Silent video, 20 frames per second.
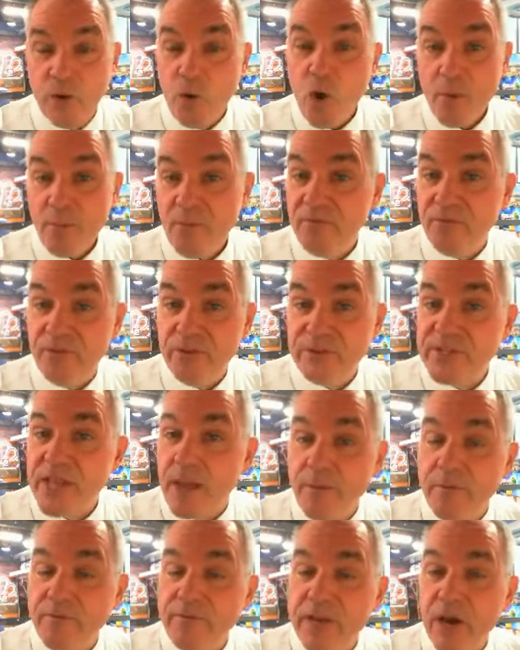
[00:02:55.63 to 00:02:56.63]
Normal for this
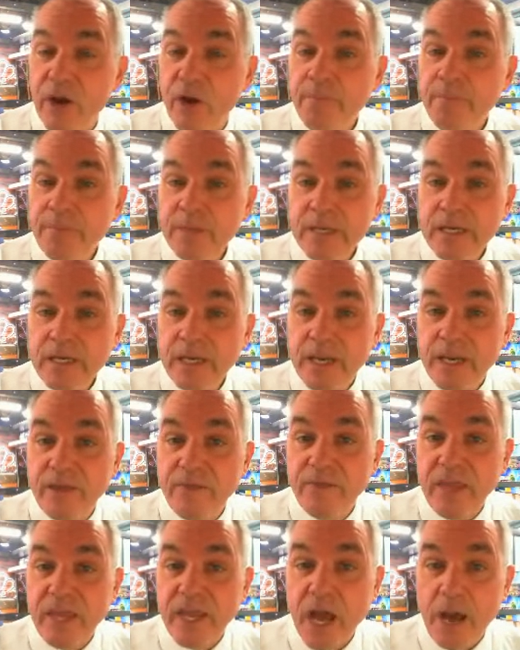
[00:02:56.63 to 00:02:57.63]
time of year
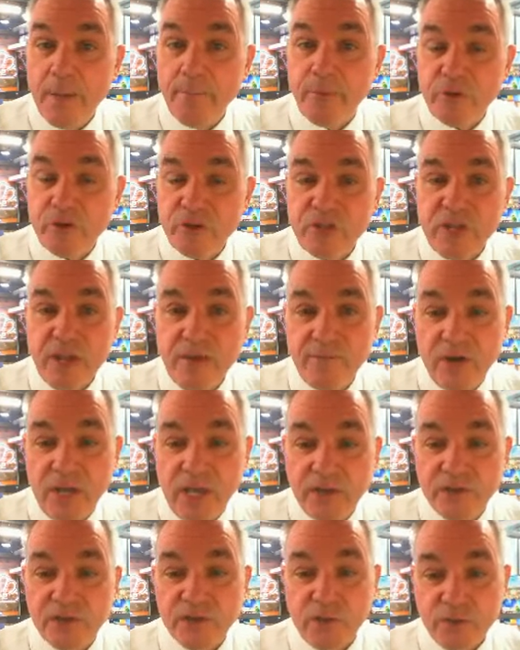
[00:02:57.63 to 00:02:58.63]
in the upper
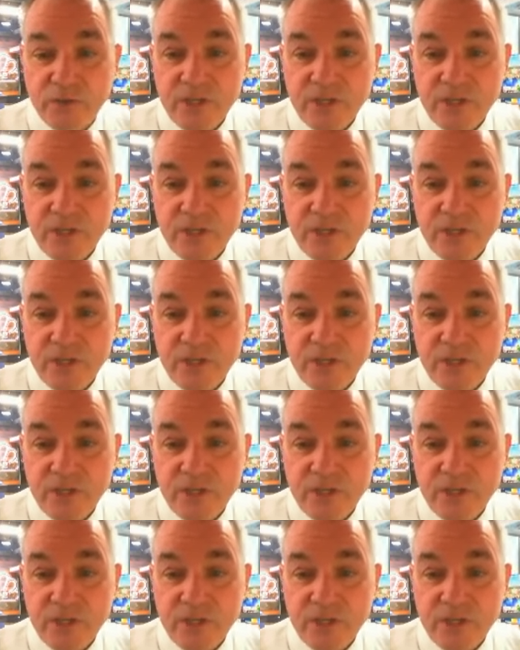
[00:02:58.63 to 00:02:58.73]
70s, so